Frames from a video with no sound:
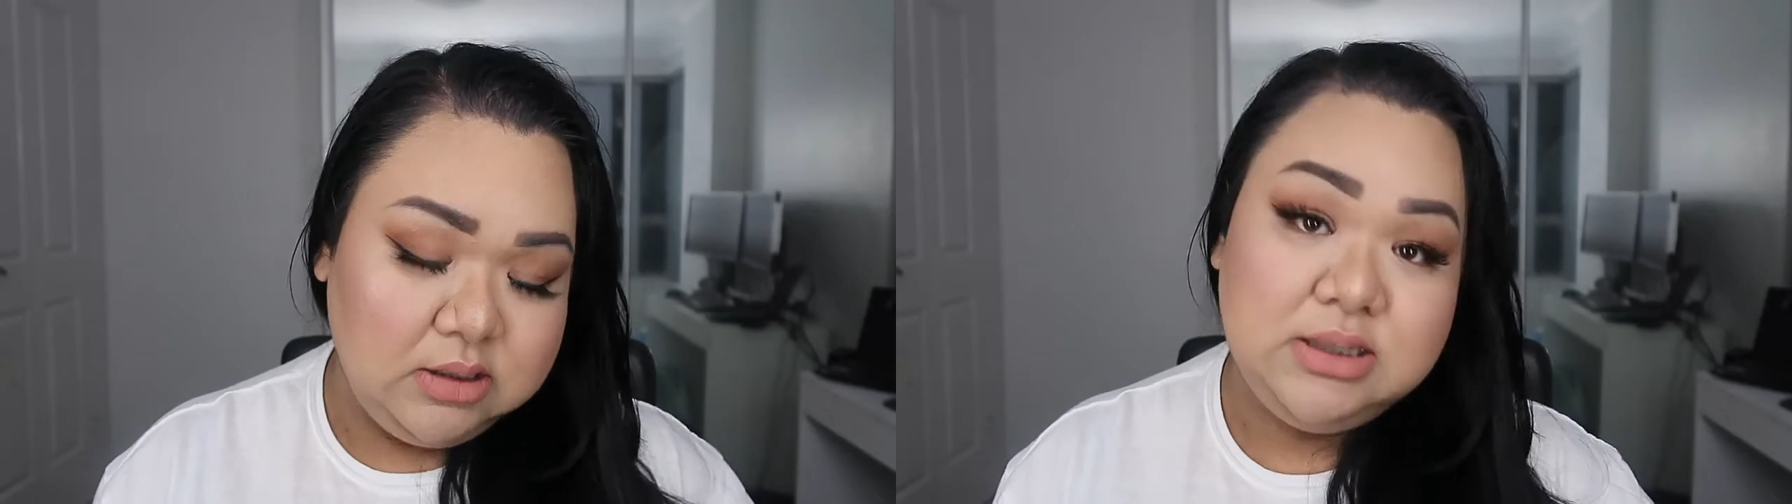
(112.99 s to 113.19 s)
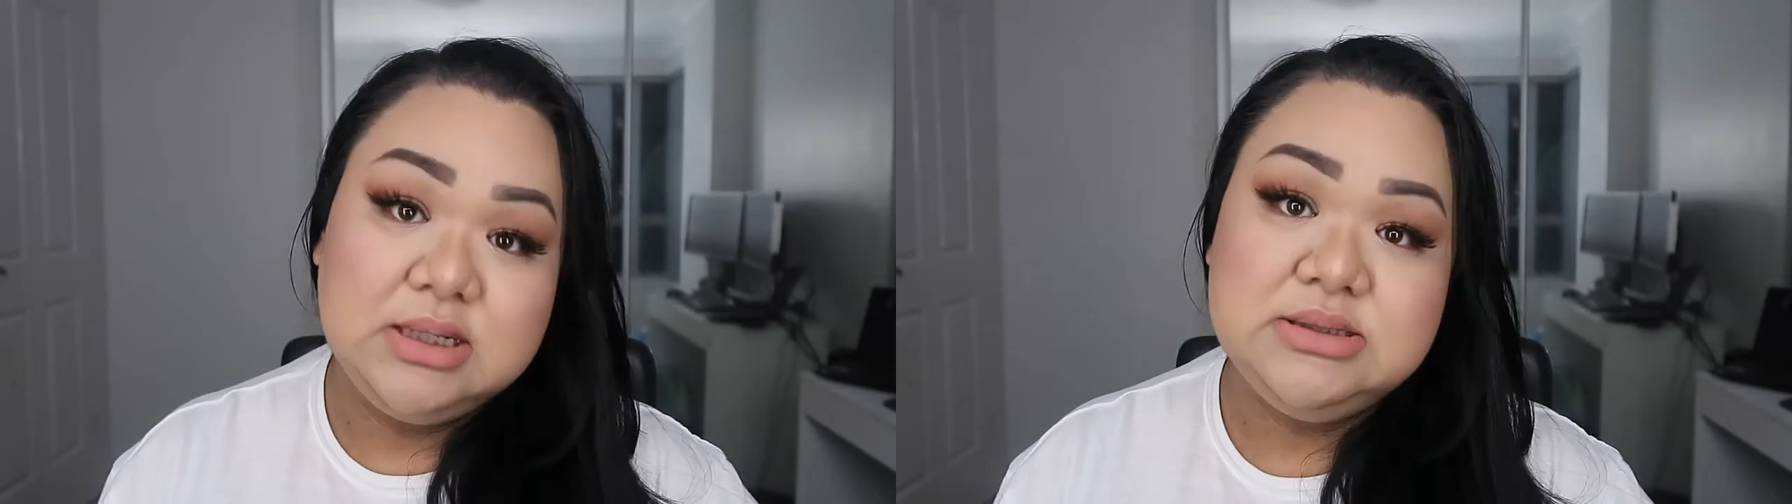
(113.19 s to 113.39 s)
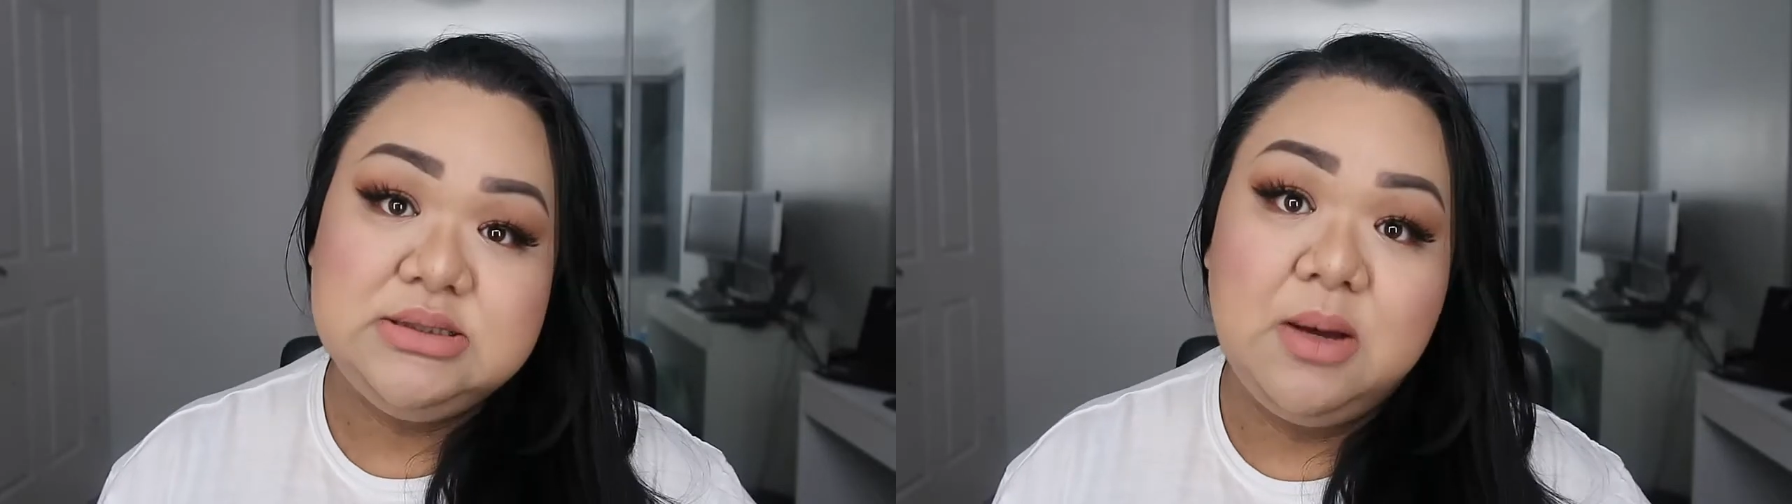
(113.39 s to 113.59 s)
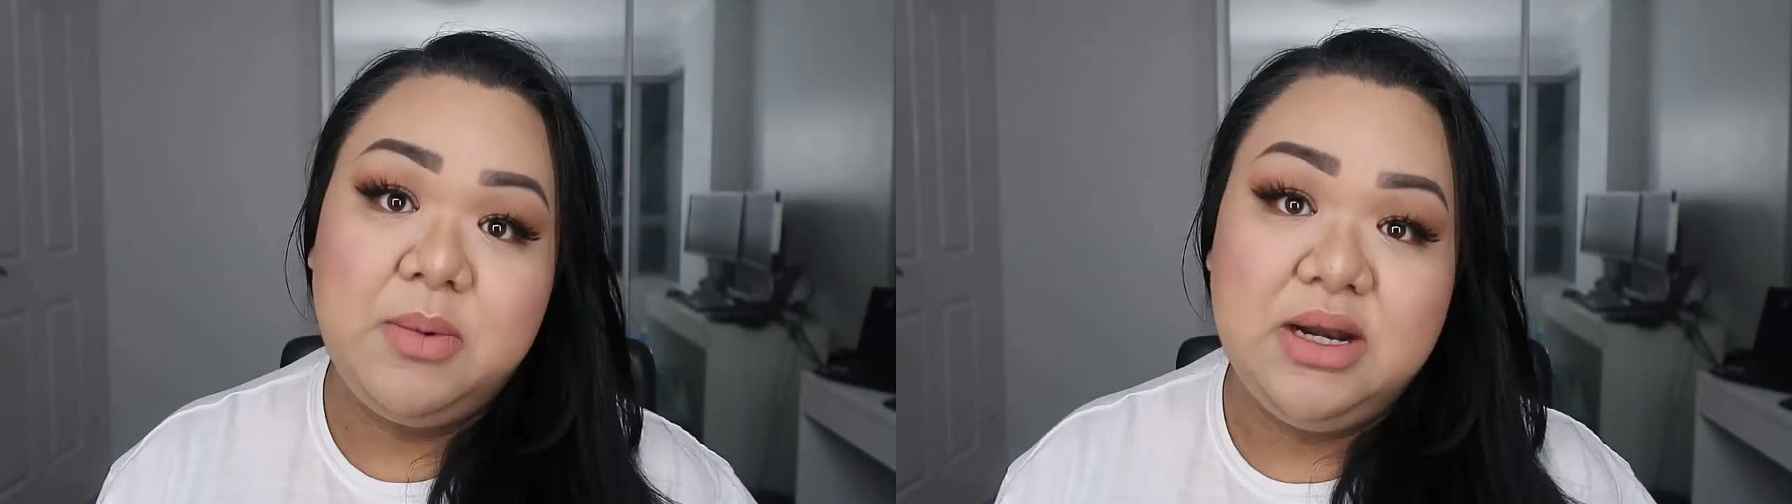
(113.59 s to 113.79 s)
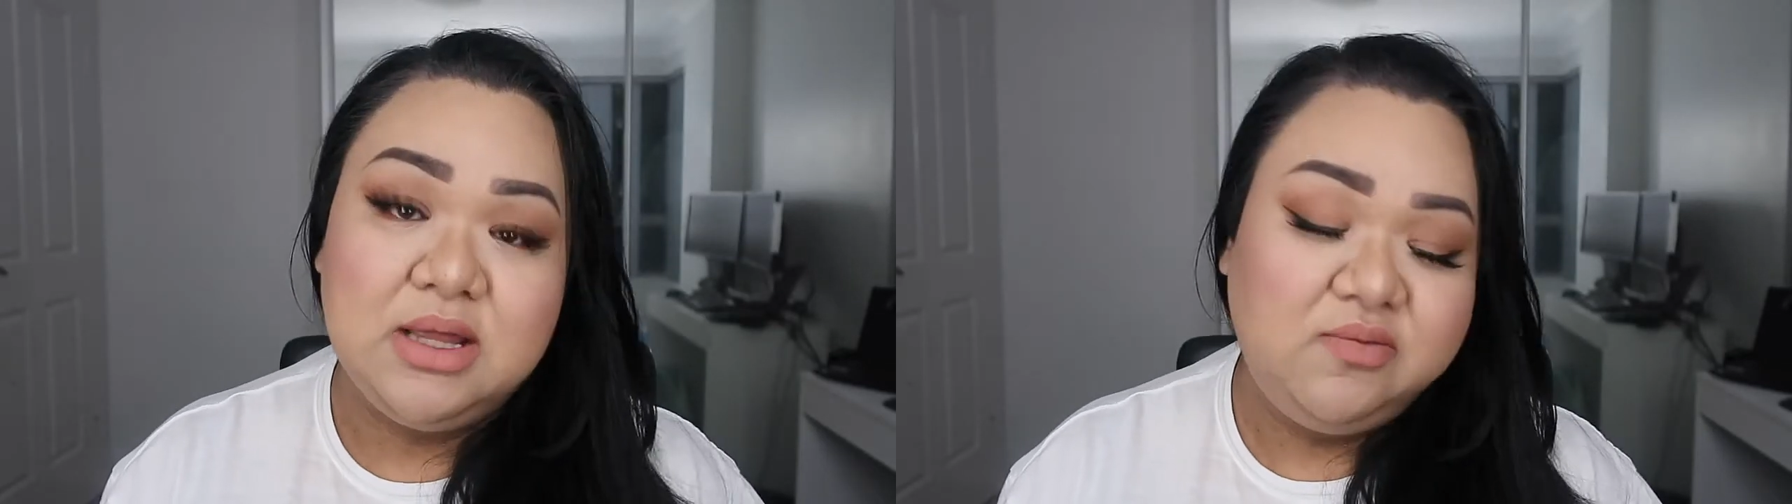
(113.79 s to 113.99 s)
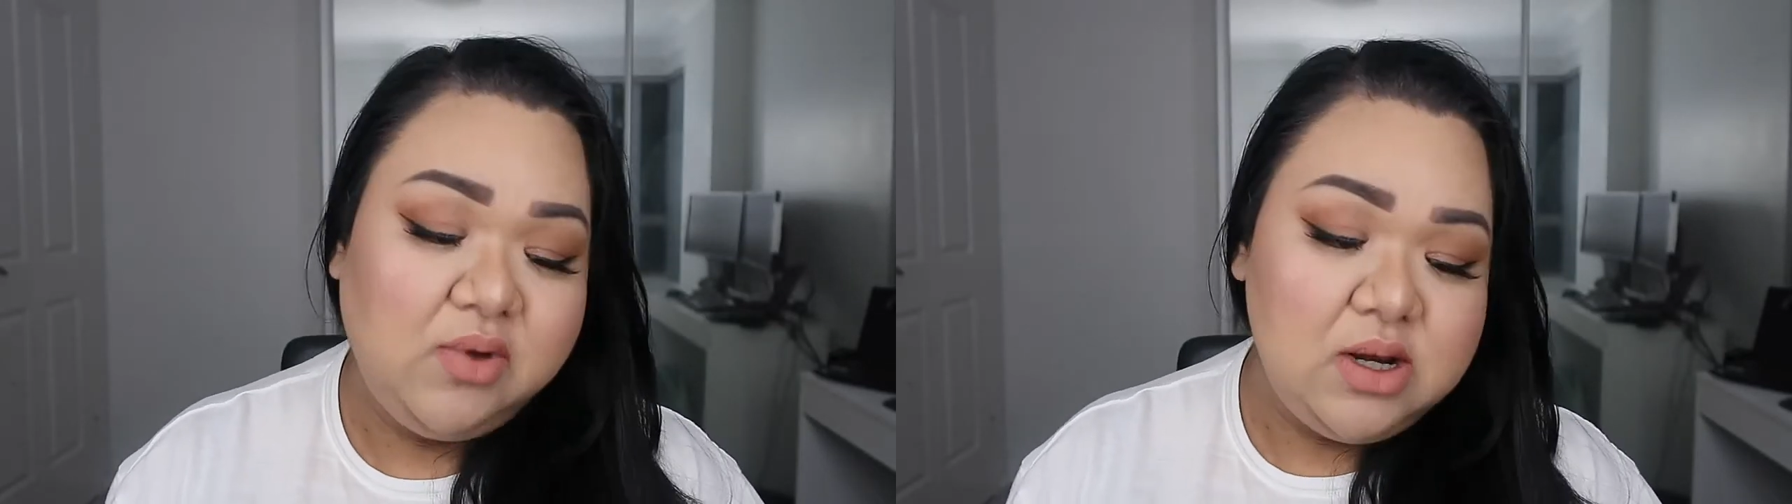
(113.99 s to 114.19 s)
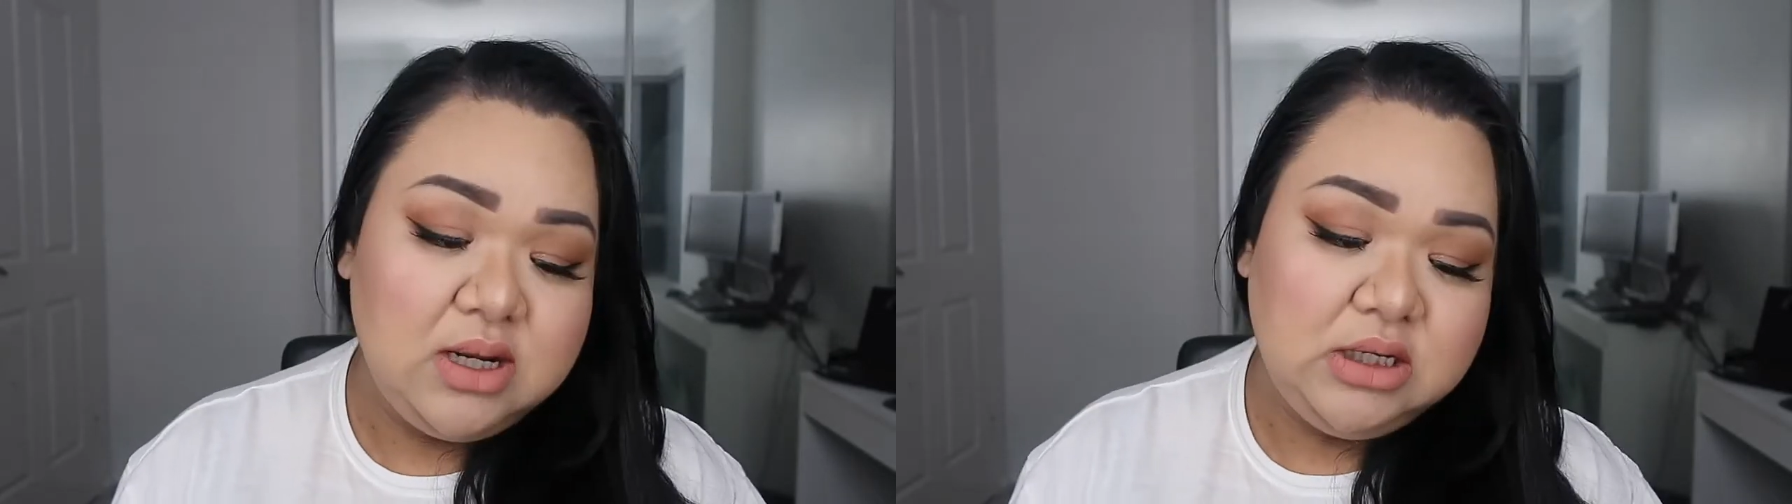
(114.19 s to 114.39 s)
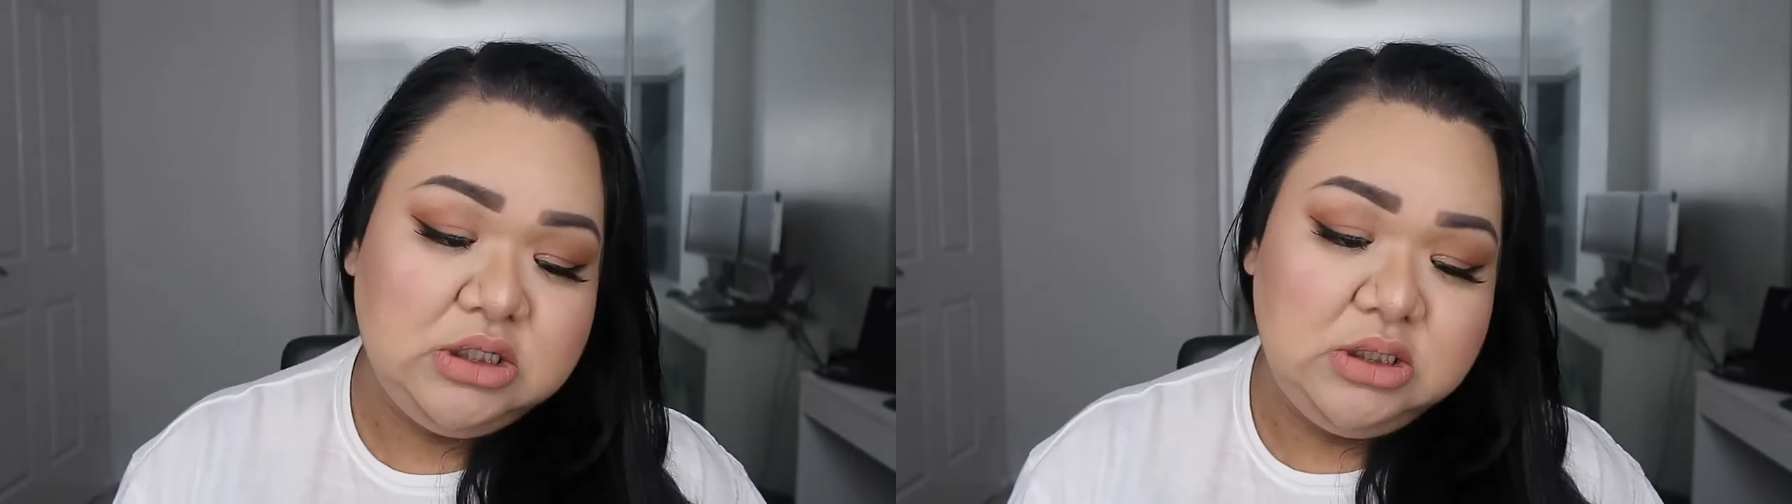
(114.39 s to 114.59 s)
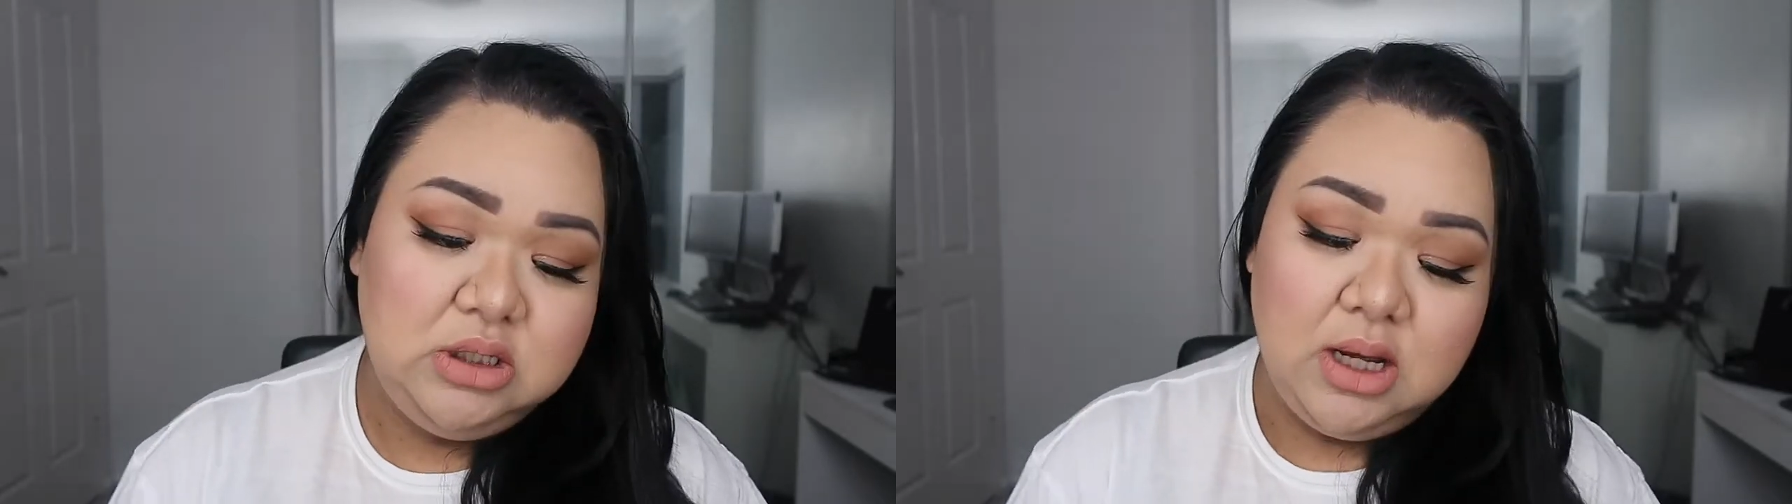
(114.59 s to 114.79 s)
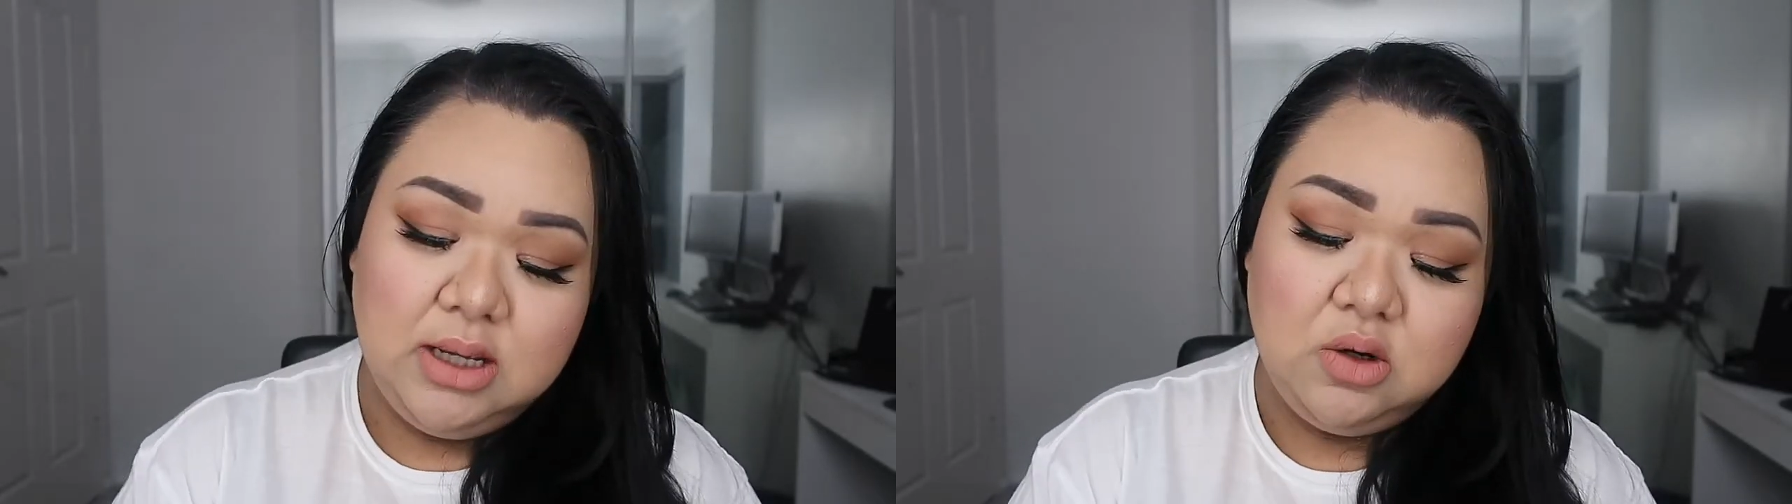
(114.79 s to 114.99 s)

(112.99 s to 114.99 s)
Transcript: Next up, another foundation I